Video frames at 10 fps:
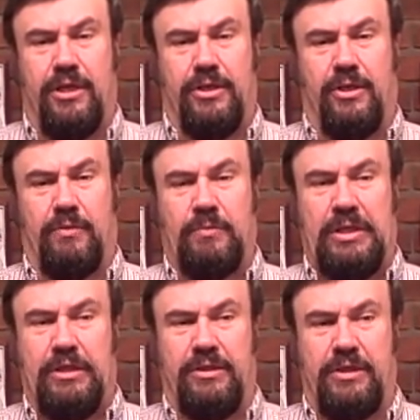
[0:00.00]
You know,
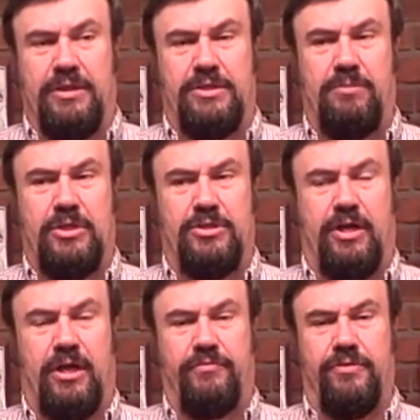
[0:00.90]
things can be
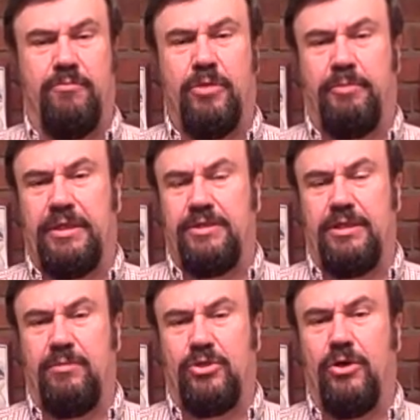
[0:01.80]
tough, but by the
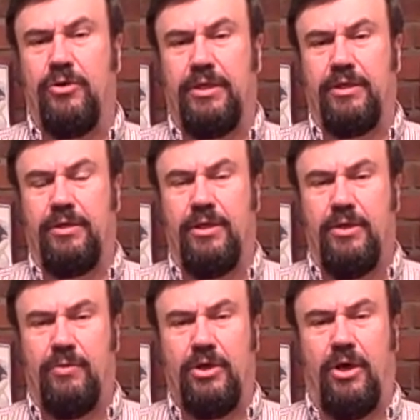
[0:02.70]
same token,
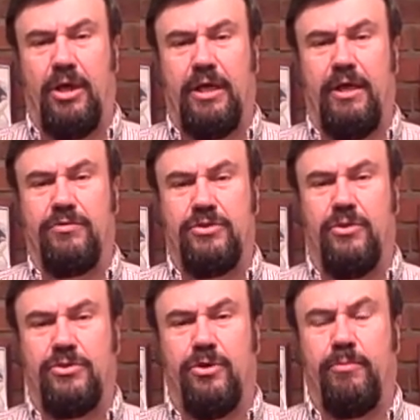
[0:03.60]
we all have
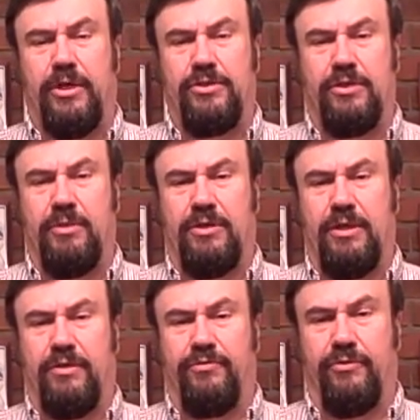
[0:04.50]
so much to be
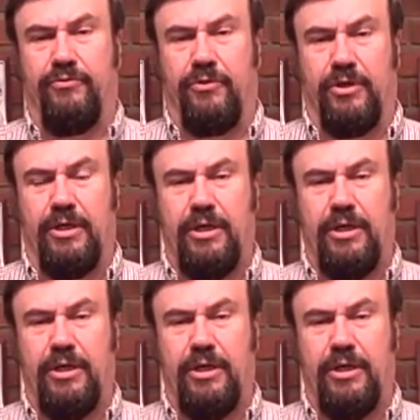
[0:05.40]
thankful for.